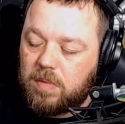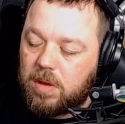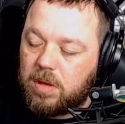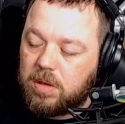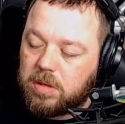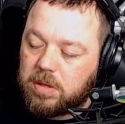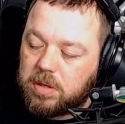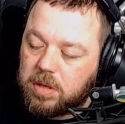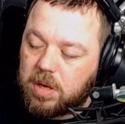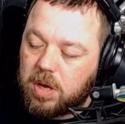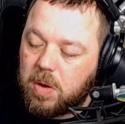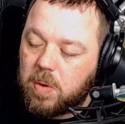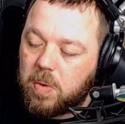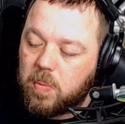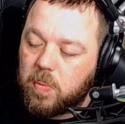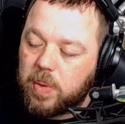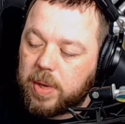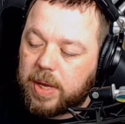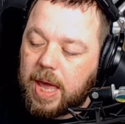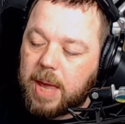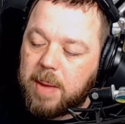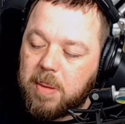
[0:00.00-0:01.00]
So we
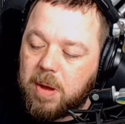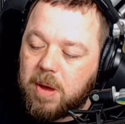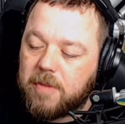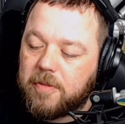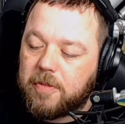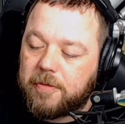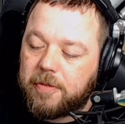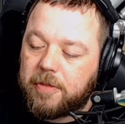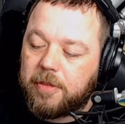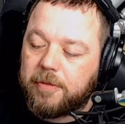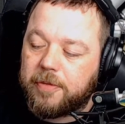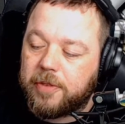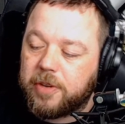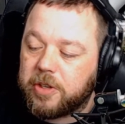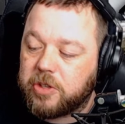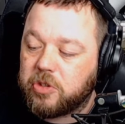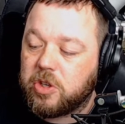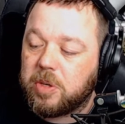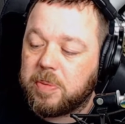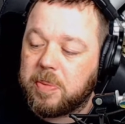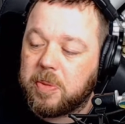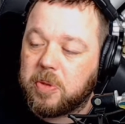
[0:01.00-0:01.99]
came over for the first
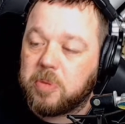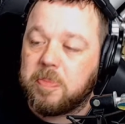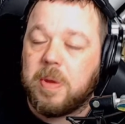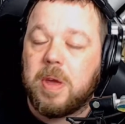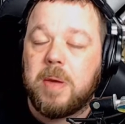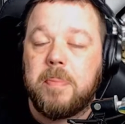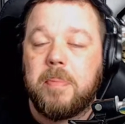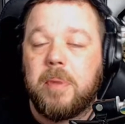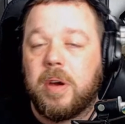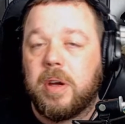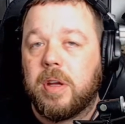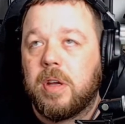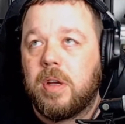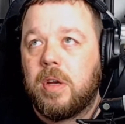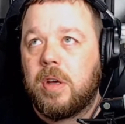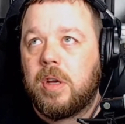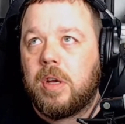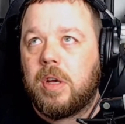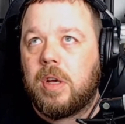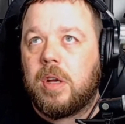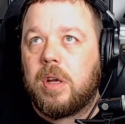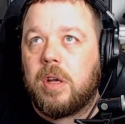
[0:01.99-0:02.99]
stream. There was me and only
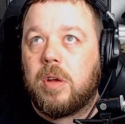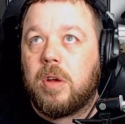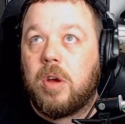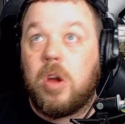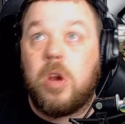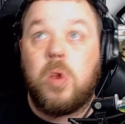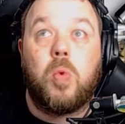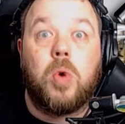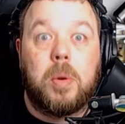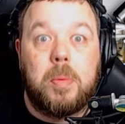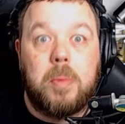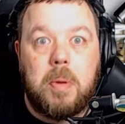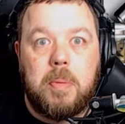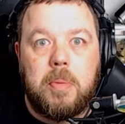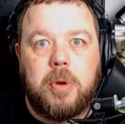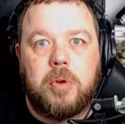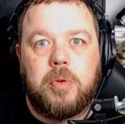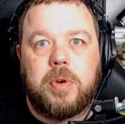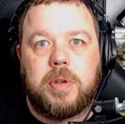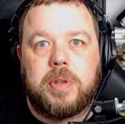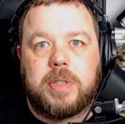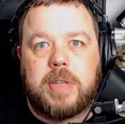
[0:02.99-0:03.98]
one of my
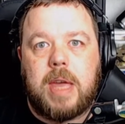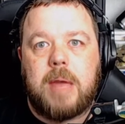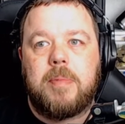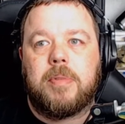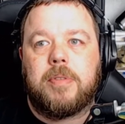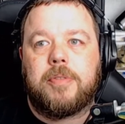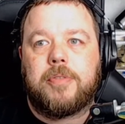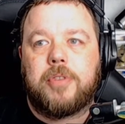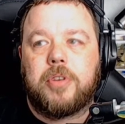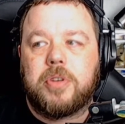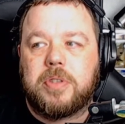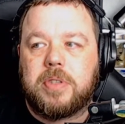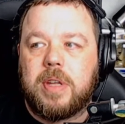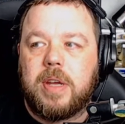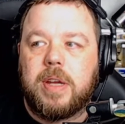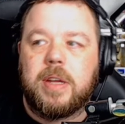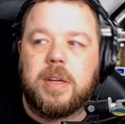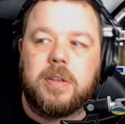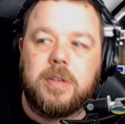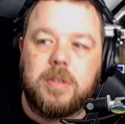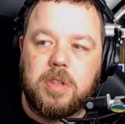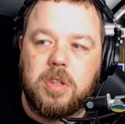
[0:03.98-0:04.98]
moderators came on the first day
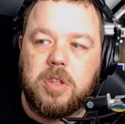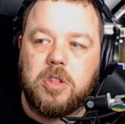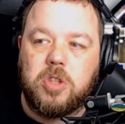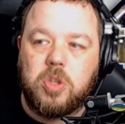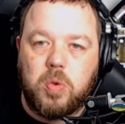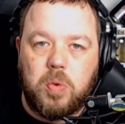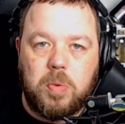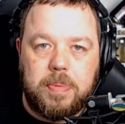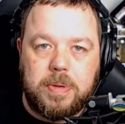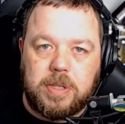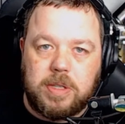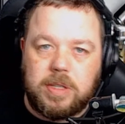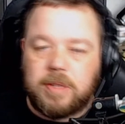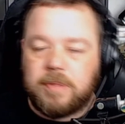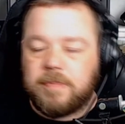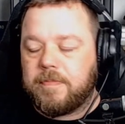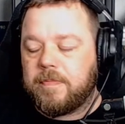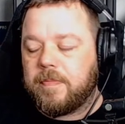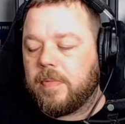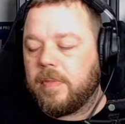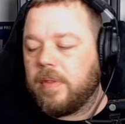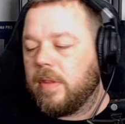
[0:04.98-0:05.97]
because the other 2 were busy.
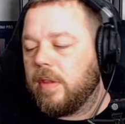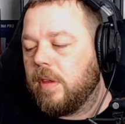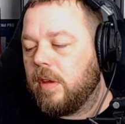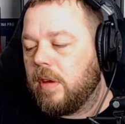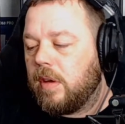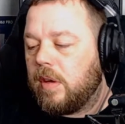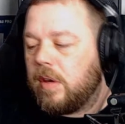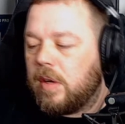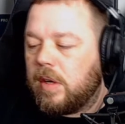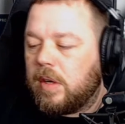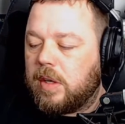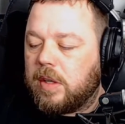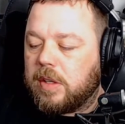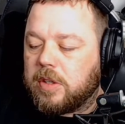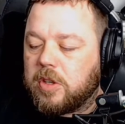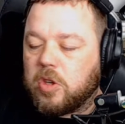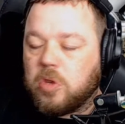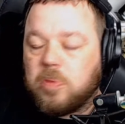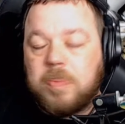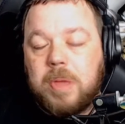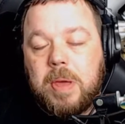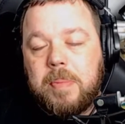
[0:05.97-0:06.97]
It
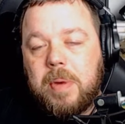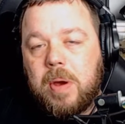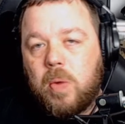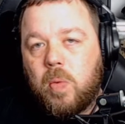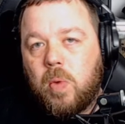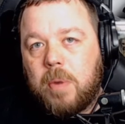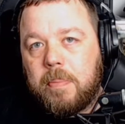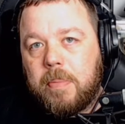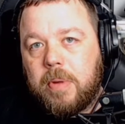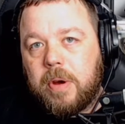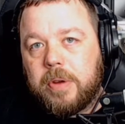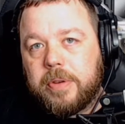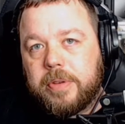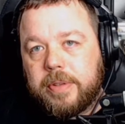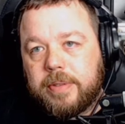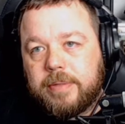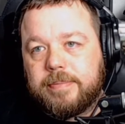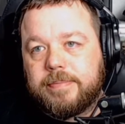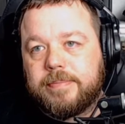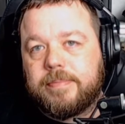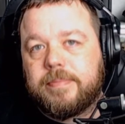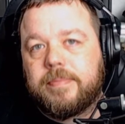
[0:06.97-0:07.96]
was me and my one mod.
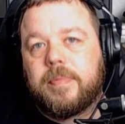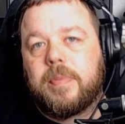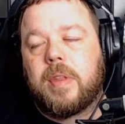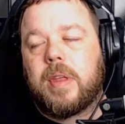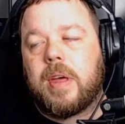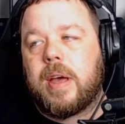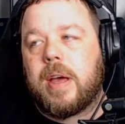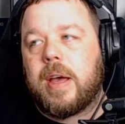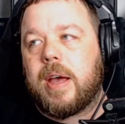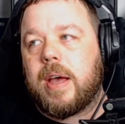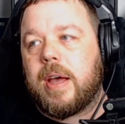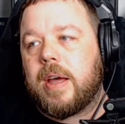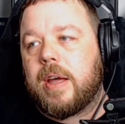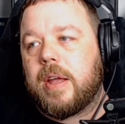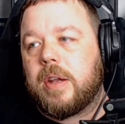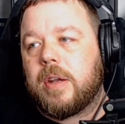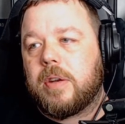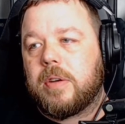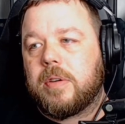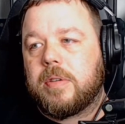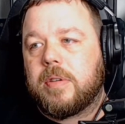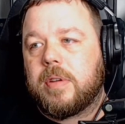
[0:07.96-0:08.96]

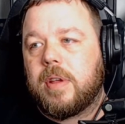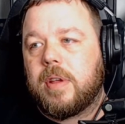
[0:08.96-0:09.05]
And